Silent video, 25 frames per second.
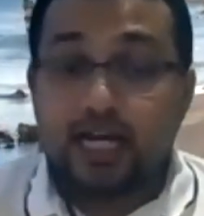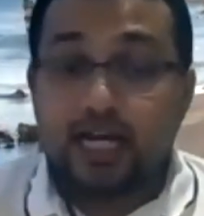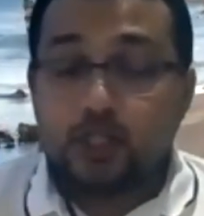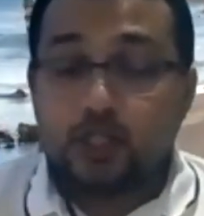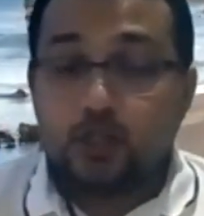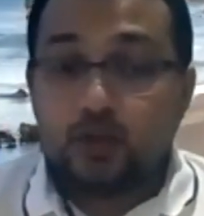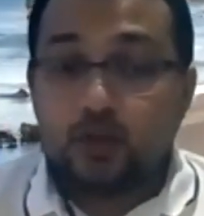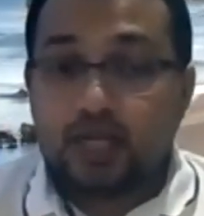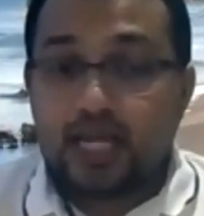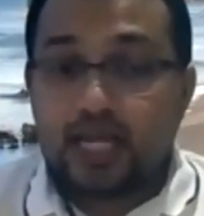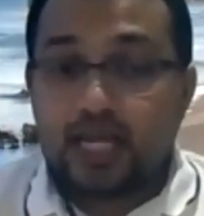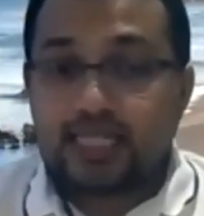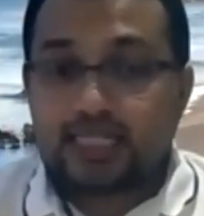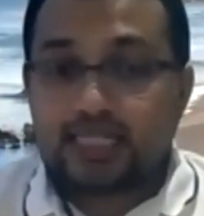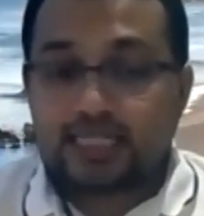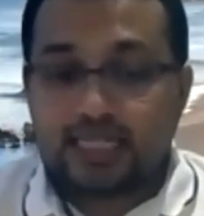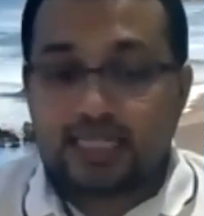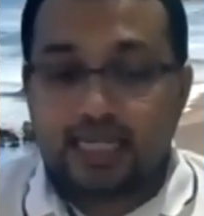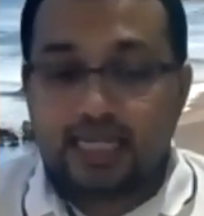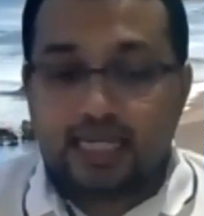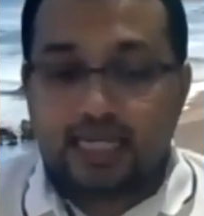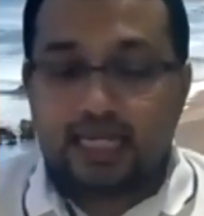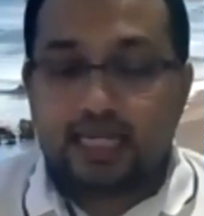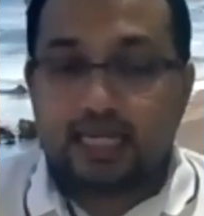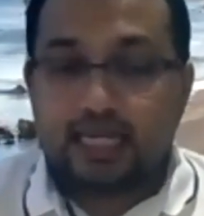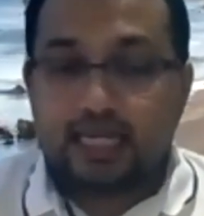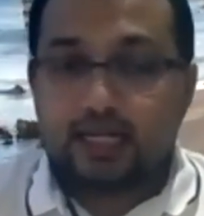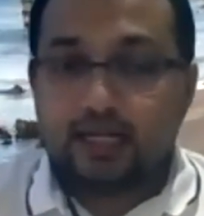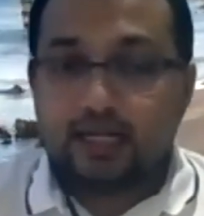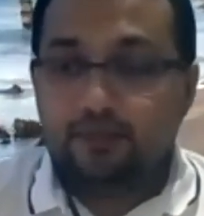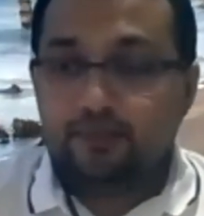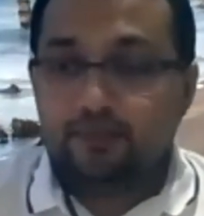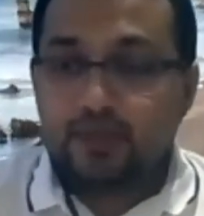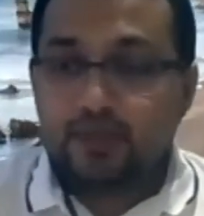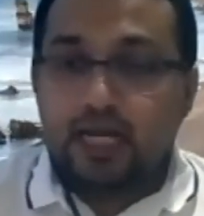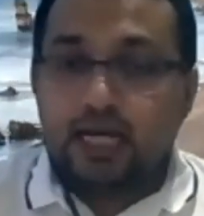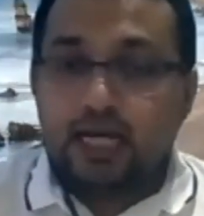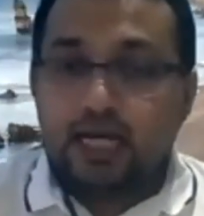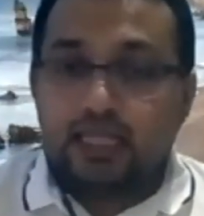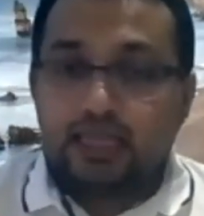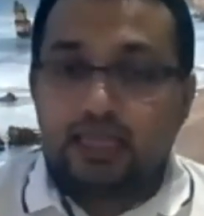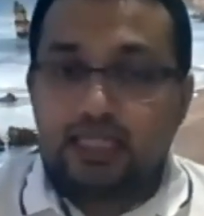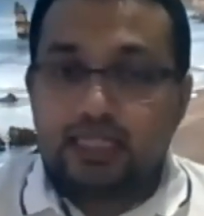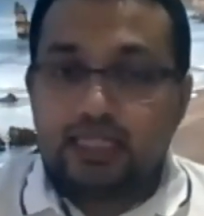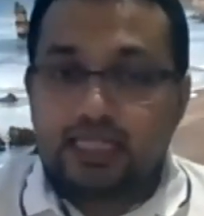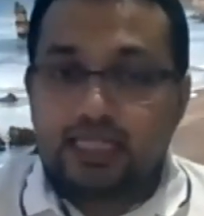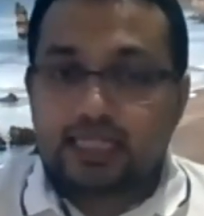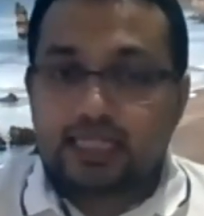You can see here the